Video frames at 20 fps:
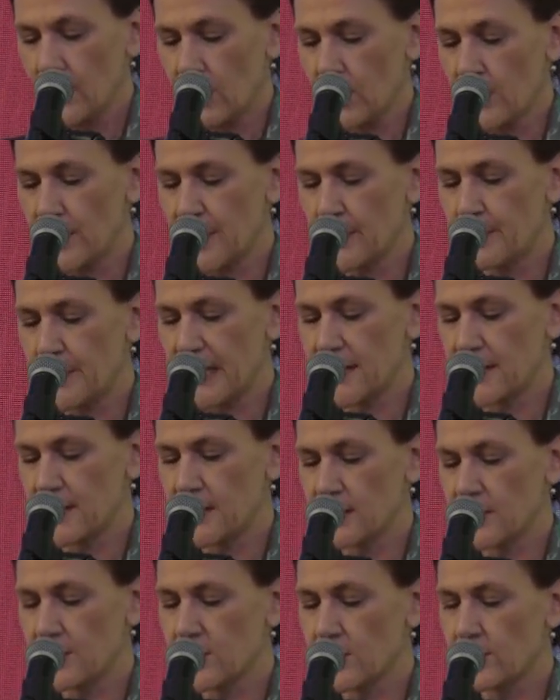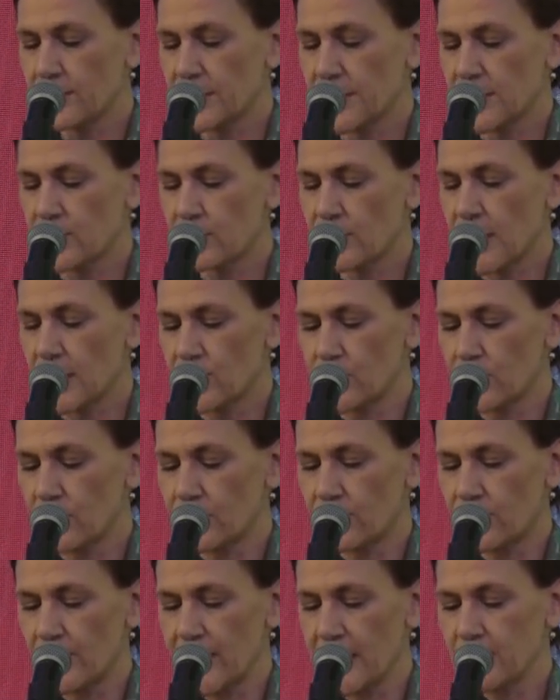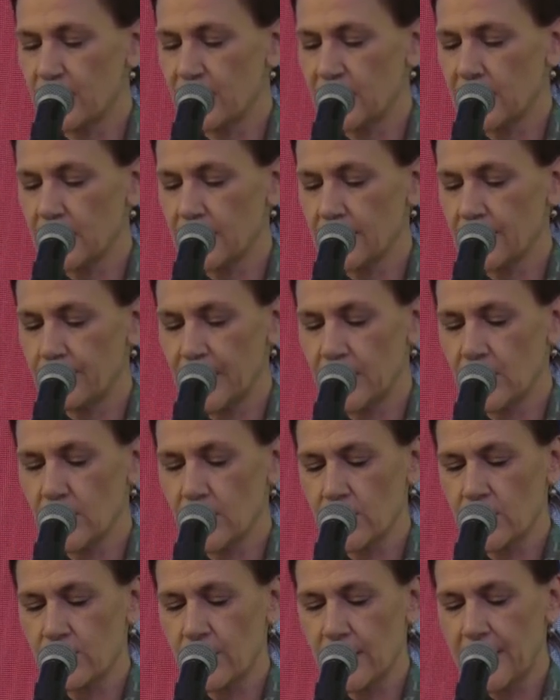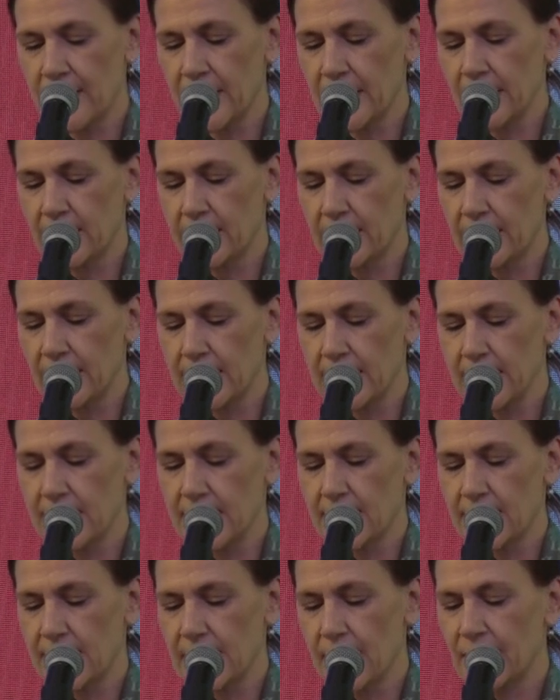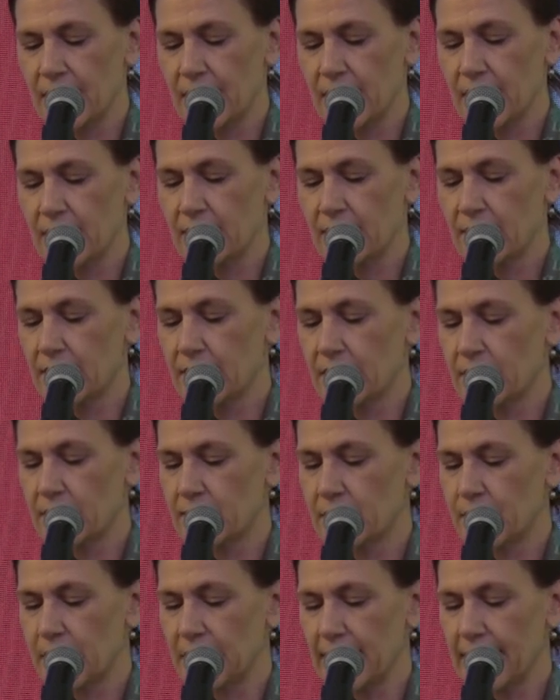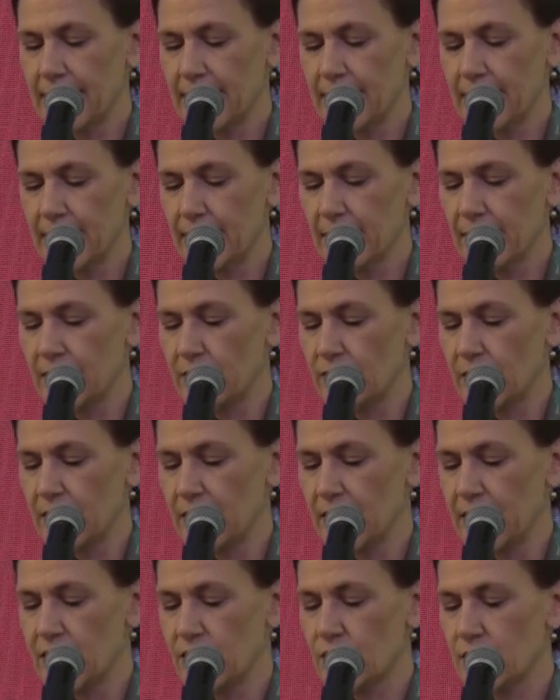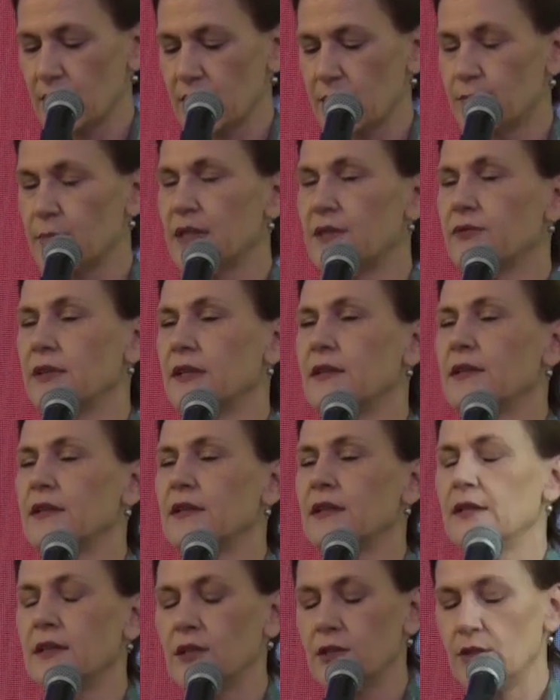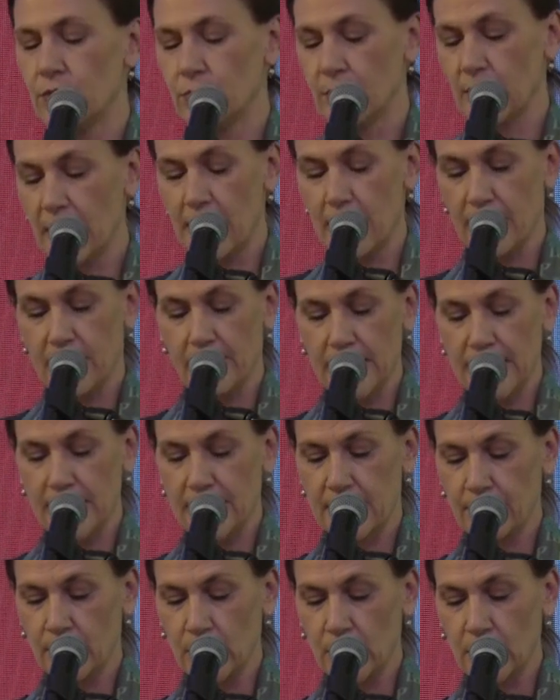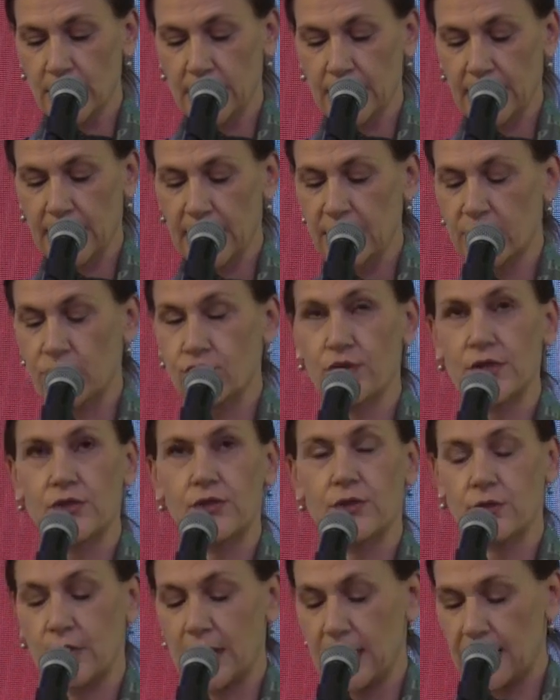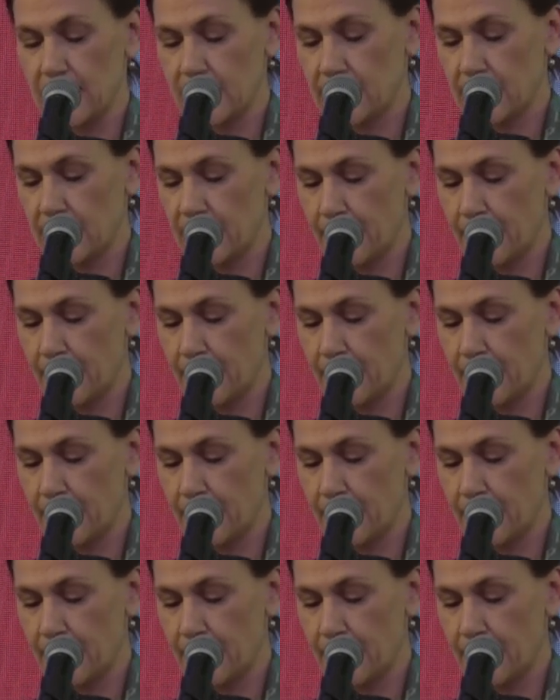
on the basis of a structured framework, because we think that this is something that has been lacking in relations between the EU and the Western Balkan countries to date.